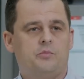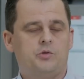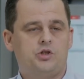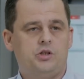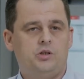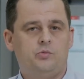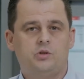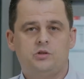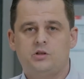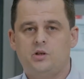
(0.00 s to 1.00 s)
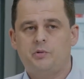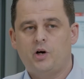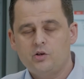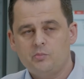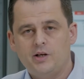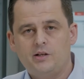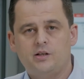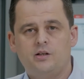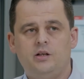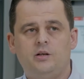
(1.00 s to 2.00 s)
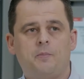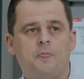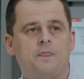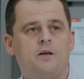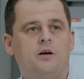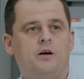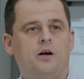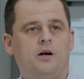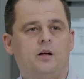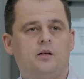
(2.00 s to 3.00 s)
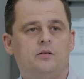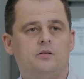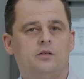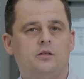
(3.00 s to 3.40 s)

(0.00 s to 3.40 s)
The machine will stop automatically and